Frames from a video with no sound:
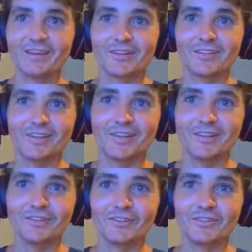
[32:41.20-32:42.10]
Let's
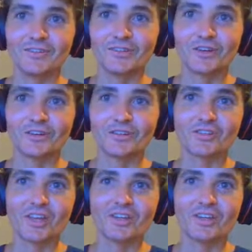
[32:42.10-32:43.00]
see. The church
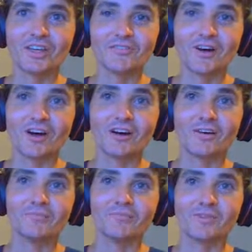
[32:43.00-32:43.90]
said to give
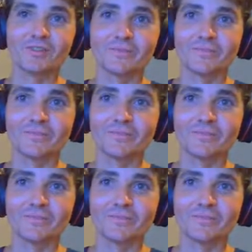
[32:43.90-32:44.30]
alms,